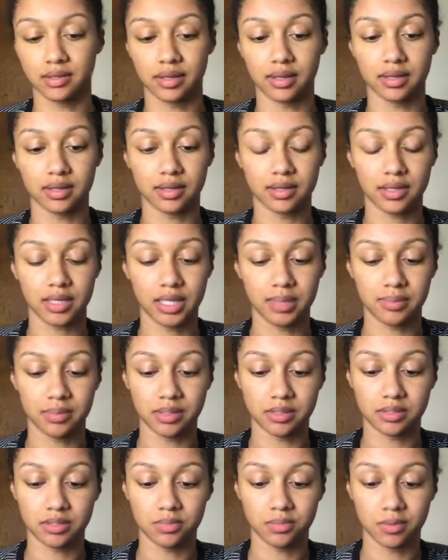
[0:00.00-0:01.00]
like keep me
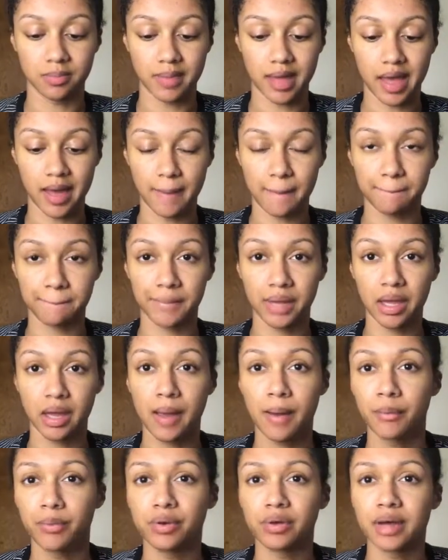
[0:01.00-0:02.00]
super matte.
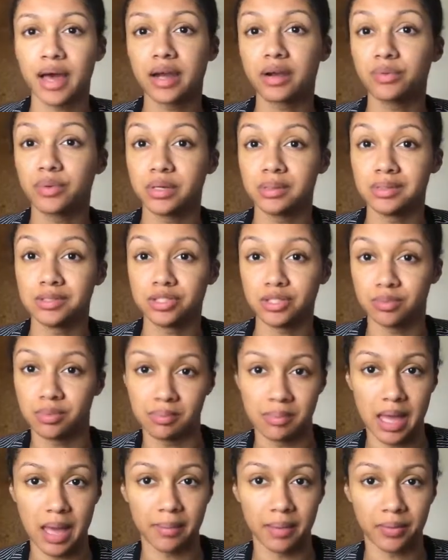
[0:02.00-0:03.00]
Well, I don't want to be super
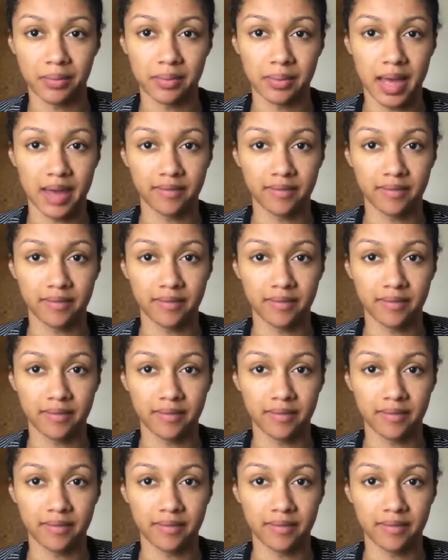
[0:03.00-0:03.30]
matte, but I want to